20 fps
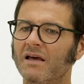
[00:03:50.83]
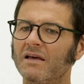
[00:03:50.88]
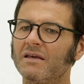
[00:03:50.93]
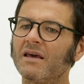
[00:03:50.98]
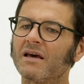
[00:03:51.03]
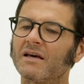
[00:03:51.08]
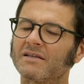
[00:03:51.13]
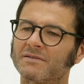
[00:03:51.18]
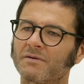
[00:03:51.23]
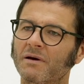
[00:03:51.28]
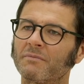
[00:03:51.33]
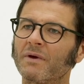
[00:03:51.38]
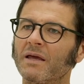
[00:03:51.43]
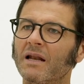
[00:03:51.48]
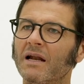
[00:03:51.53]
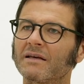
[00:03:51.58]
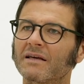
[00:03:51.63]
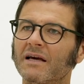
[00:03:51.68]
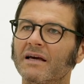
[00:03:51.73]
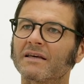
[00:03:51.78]
Yes, I
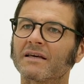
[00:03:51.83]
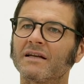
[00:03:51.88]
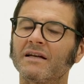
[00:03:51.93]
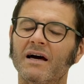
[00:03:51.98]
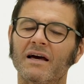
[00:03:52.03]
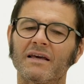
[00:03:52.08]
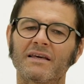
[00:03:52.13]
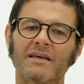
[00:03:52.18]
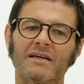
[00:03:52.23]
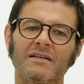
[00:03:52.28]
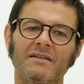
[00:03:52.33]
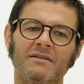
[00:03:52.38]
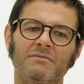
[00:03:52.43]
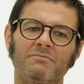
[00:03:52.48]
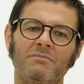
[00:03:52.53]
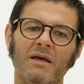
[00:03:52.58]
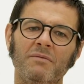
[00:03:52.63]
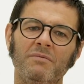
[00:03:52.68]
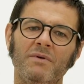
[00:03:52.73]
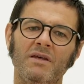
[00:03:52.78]
mean I can
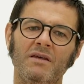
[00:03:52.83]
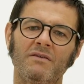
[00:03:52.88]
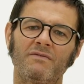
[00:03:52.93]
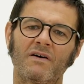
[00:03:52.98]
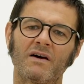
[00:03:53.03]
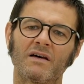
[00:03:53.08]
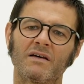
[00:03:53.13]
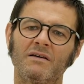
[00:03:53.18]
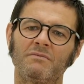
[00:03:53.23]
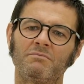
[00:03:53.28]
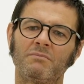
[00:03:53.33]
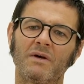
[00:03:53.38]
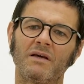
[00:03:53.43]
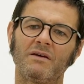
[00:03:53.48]
maybe if I